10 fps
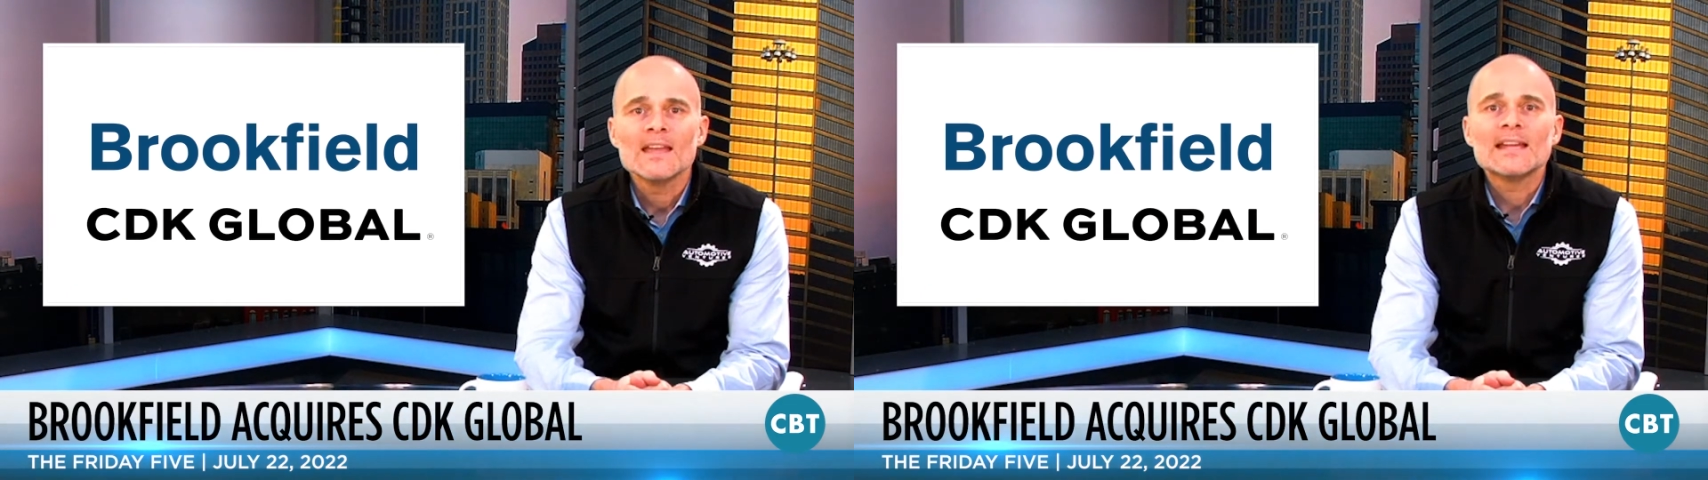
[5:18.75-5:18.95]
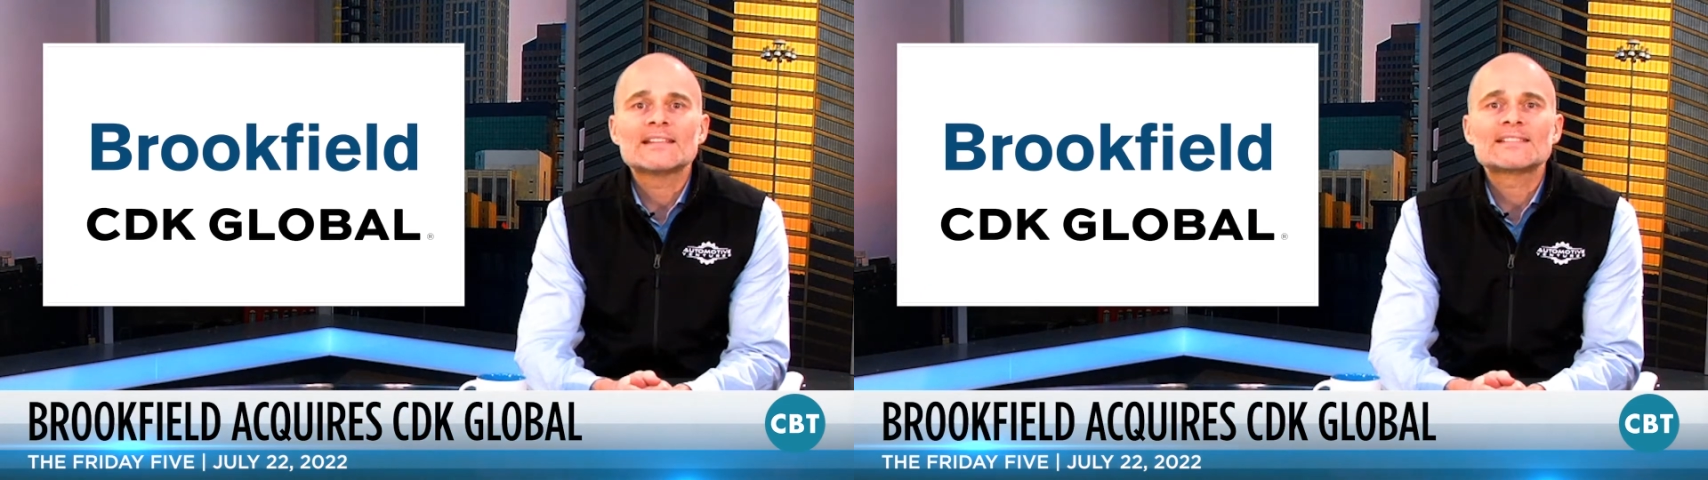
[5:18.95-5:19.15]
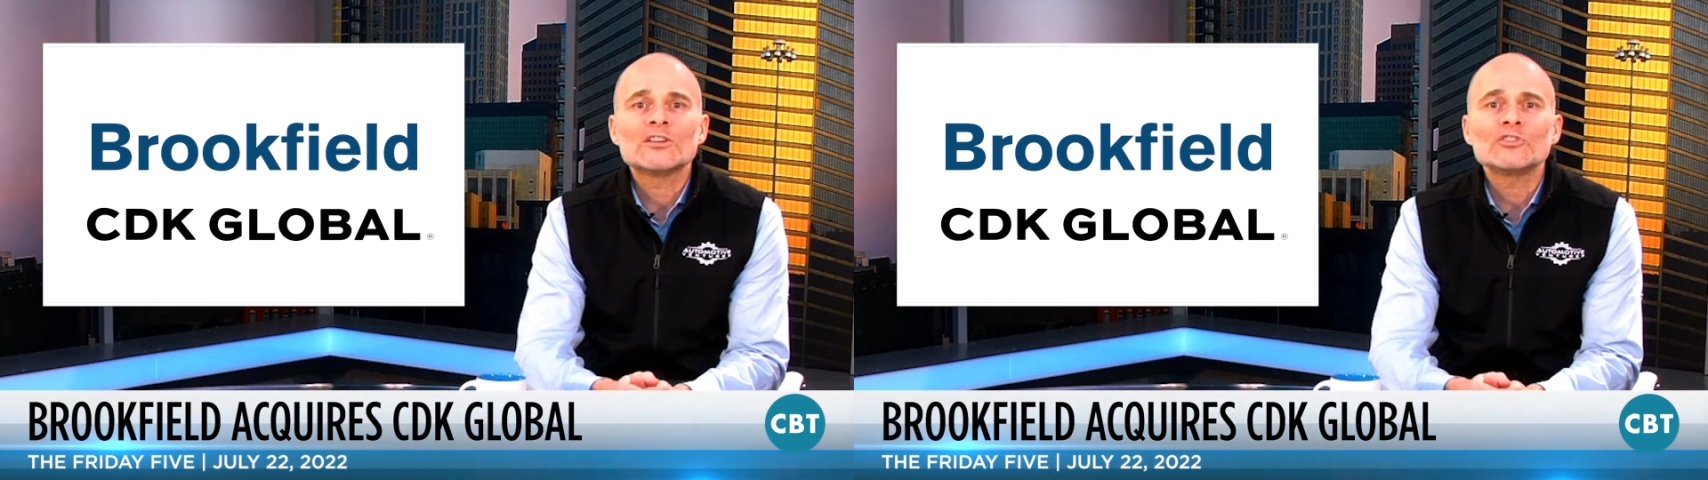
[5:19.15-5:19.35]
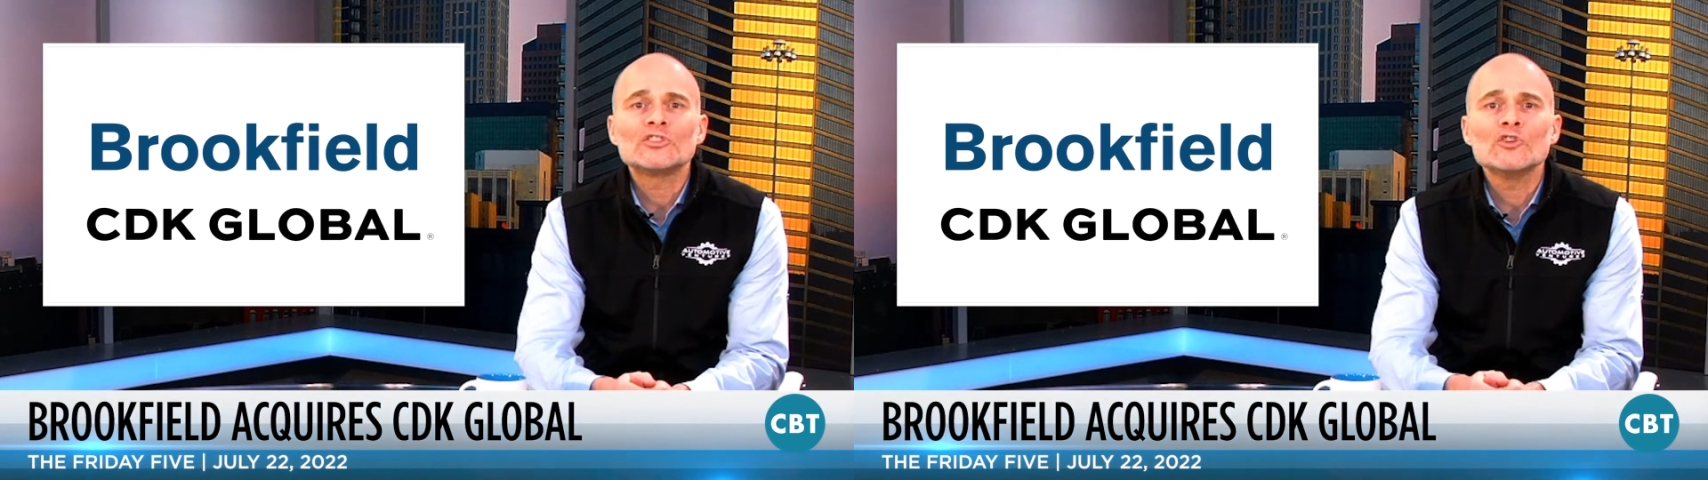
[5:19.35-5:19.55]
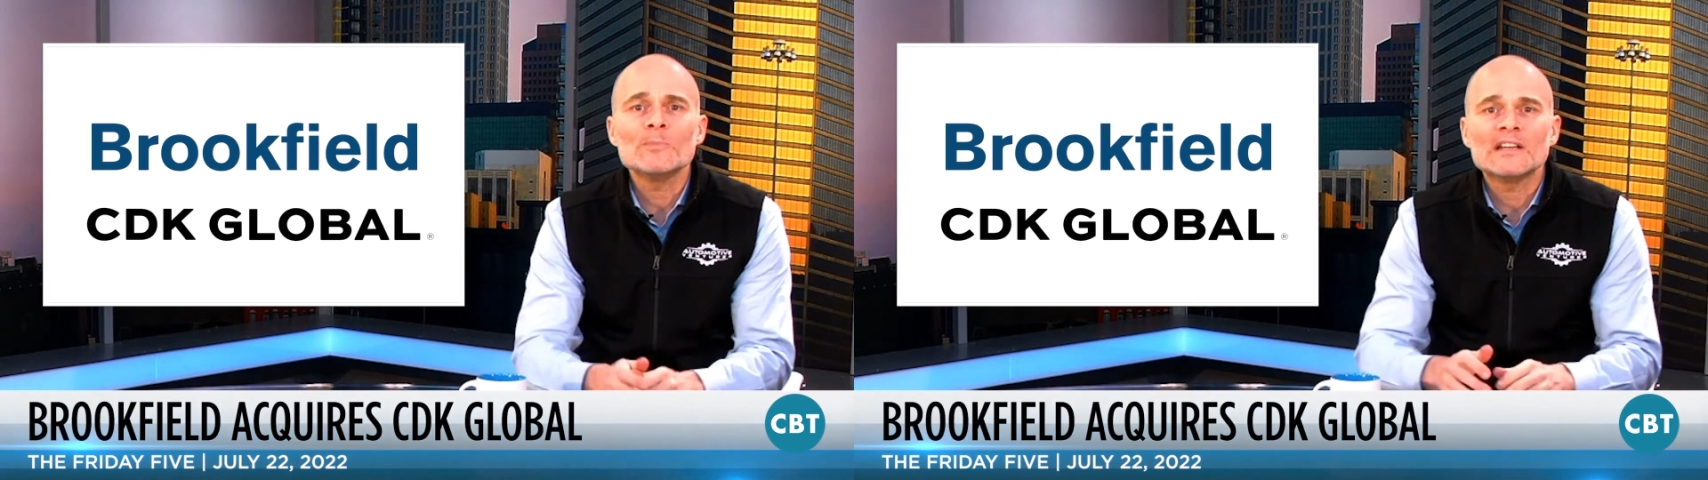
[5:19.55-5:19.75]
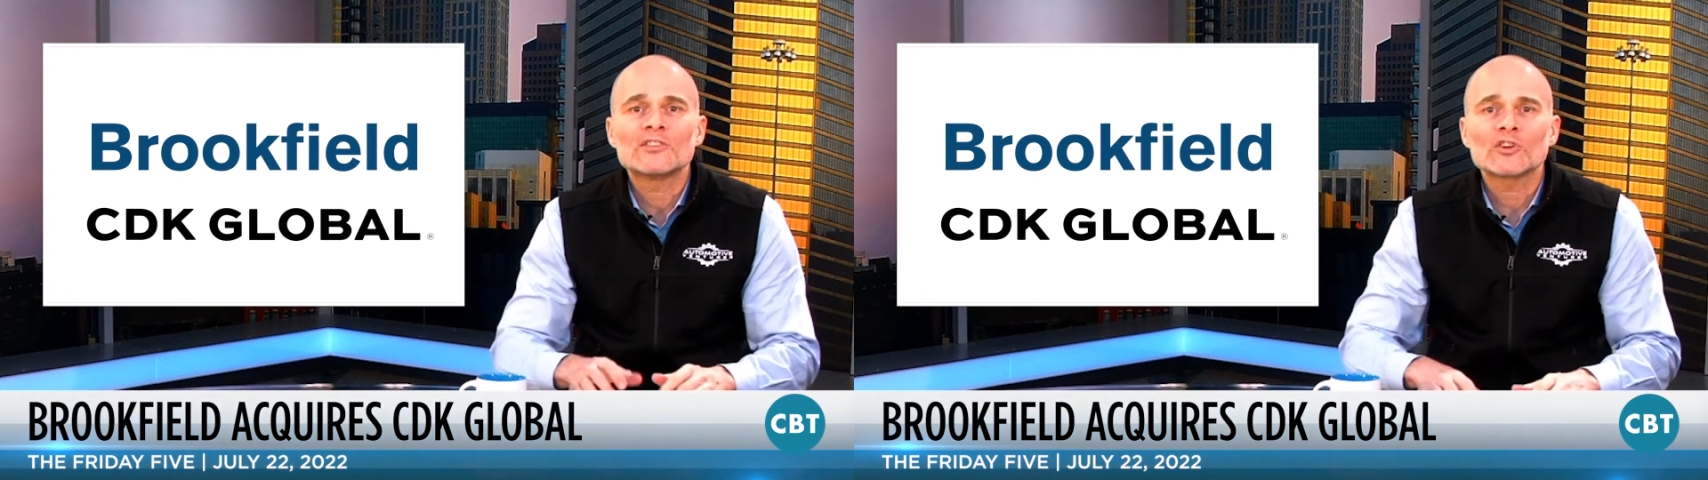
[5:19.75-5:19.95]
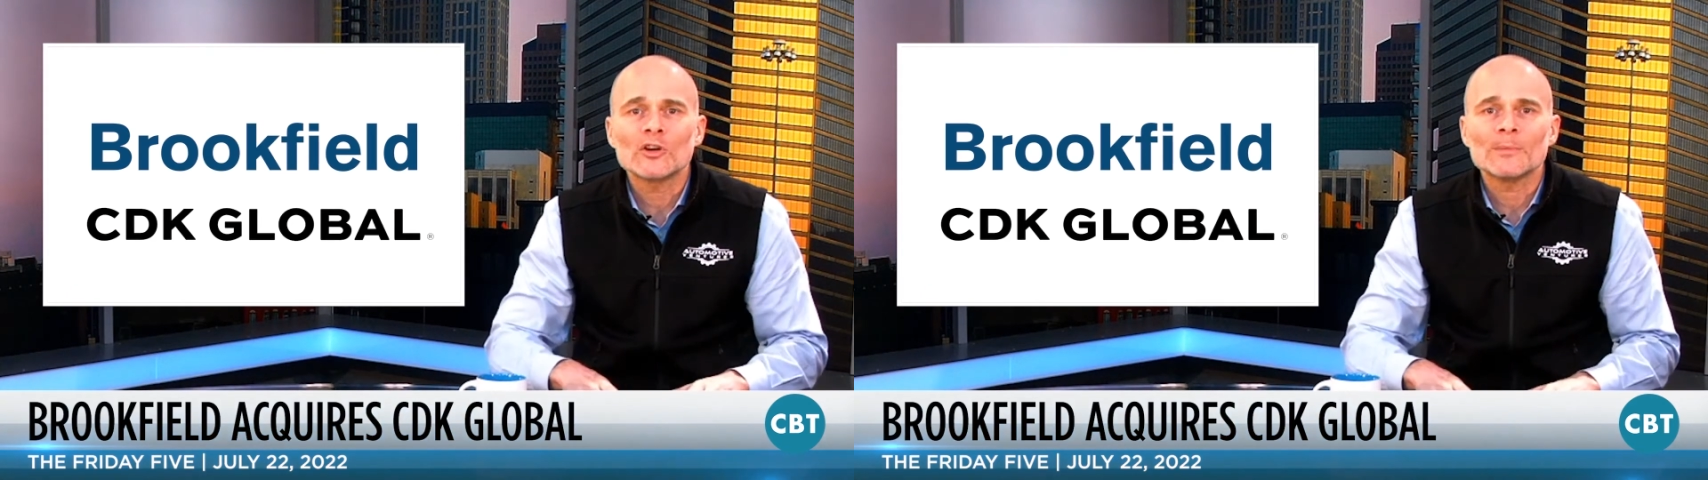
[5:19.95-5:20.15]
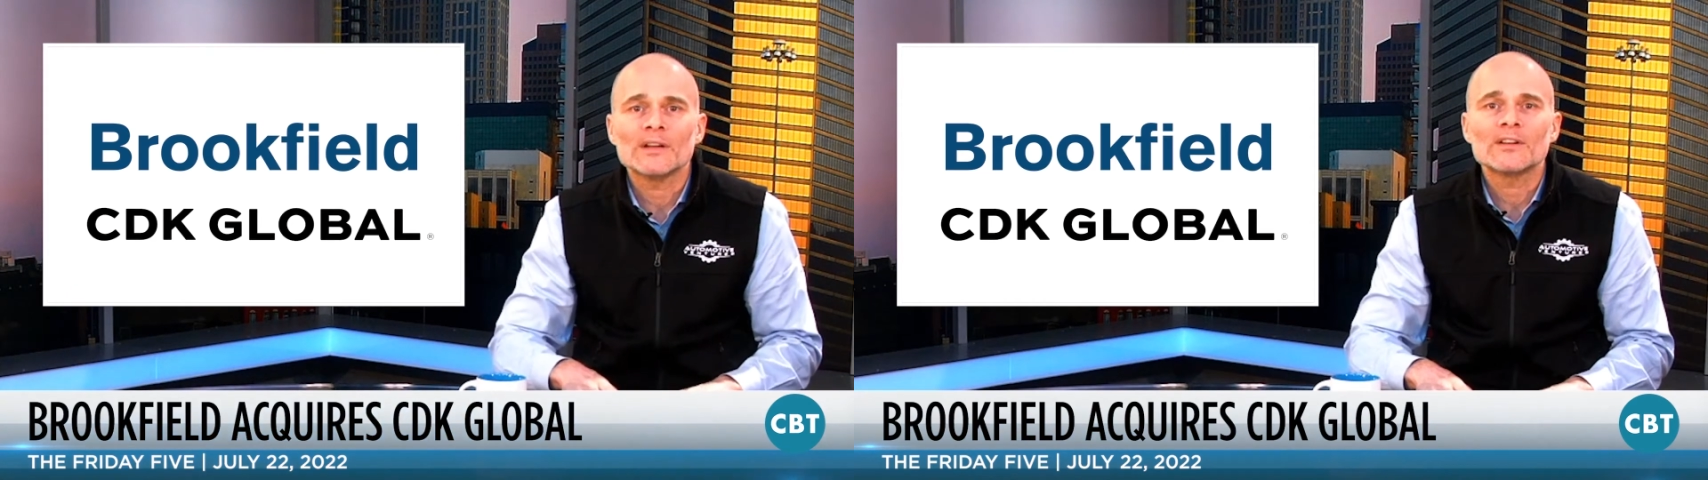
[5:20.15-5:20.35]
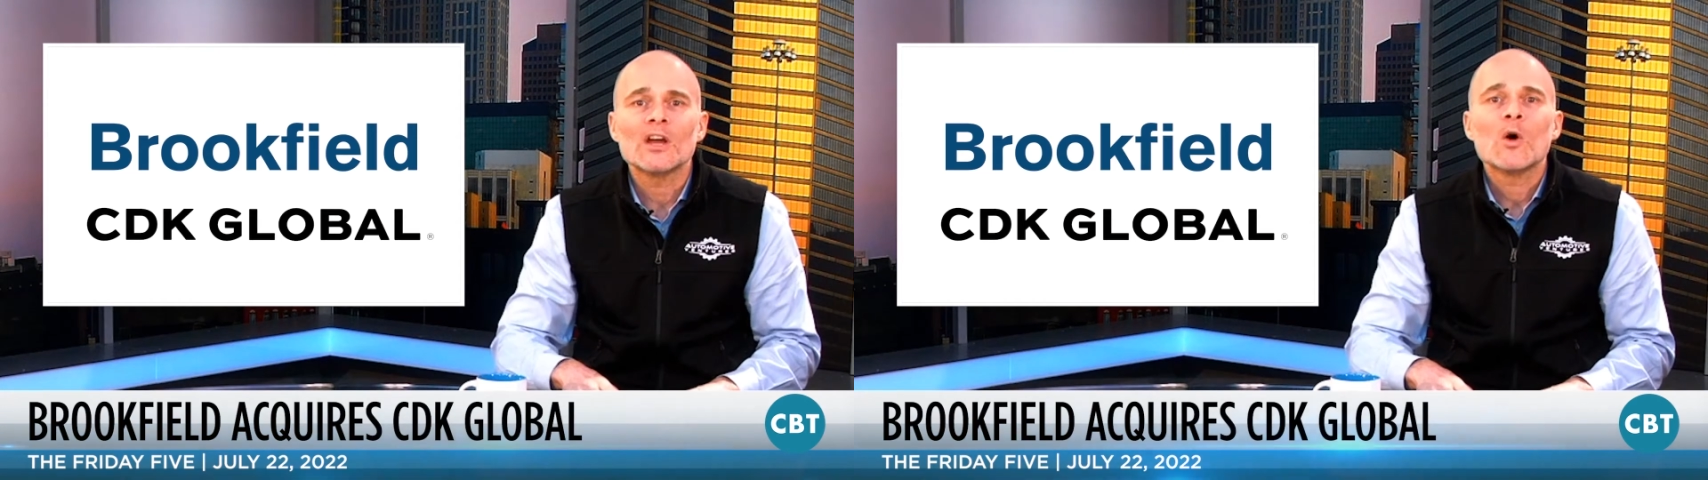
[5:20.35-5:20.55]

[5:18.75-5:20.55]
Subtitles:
It's still to be determined